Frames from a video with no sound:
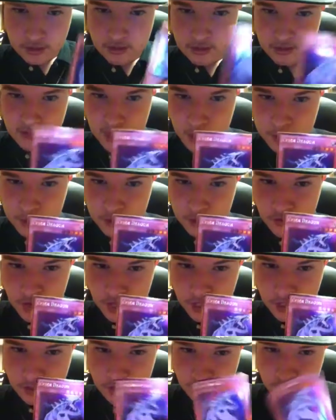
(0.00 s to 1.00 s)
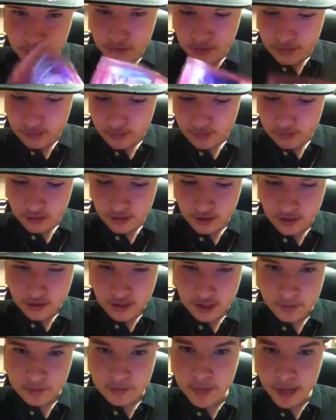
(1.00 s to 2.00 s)
Cyber Dragon, because
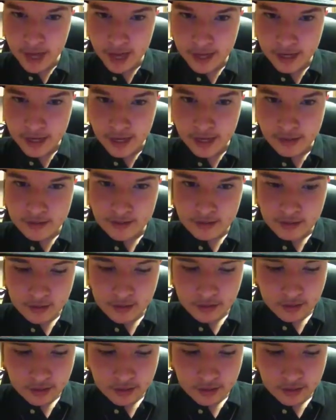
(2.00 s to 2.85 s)
he's a badass.